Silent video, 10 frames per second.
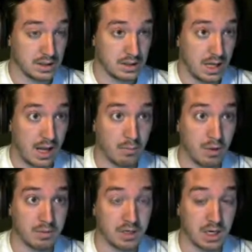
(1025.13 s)
I'm
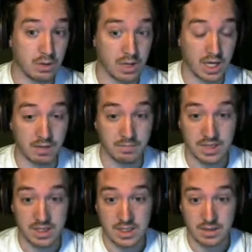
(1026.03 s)
remin. Okay.
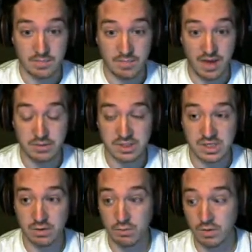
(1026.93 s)
I was going
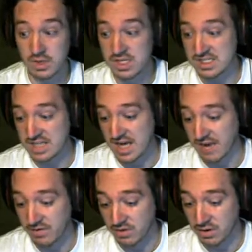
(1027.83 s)
to read this
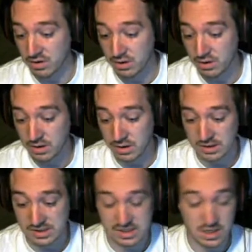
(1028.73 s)
after the
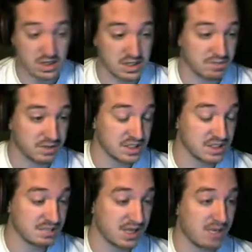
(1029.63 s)
series, but this
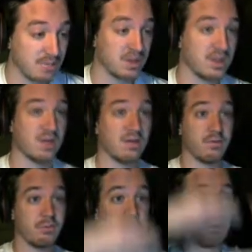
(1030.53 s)
is making me think of a
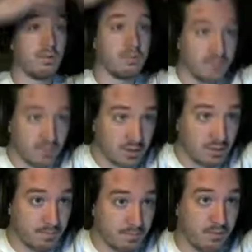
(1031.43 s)
poem, the
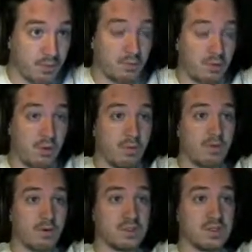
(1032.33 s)
full poem
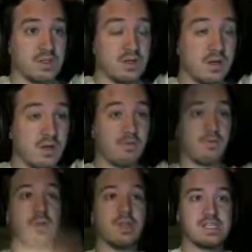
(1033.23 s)
version
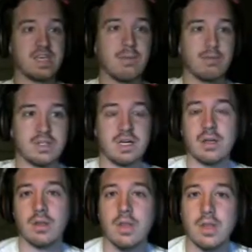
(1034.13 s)
for this game
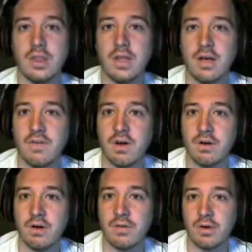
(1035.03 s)
particularly that I found
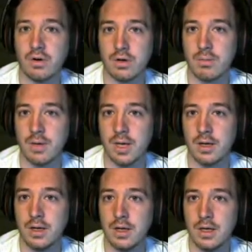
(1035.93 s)
of the Crooked Man.
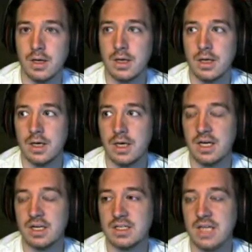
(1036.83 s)

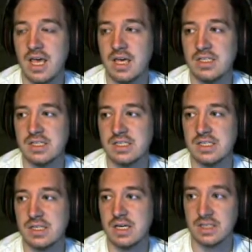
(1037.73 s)
It takes
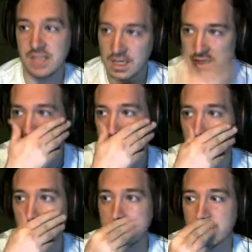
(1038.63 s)
it takes the
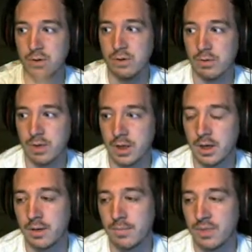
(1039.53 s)
original
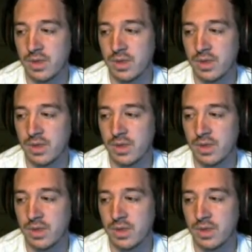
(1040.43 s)
um,